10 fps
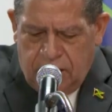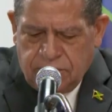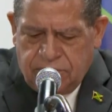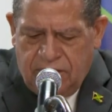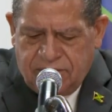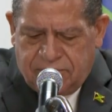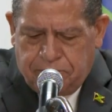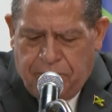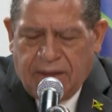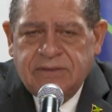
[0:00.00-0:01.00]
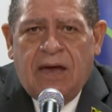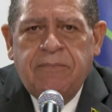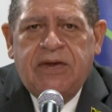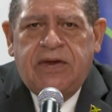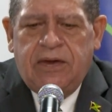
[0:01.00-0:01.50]
In this
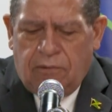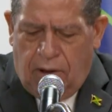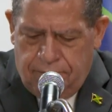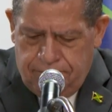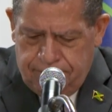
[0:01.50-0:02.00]
pandemic era,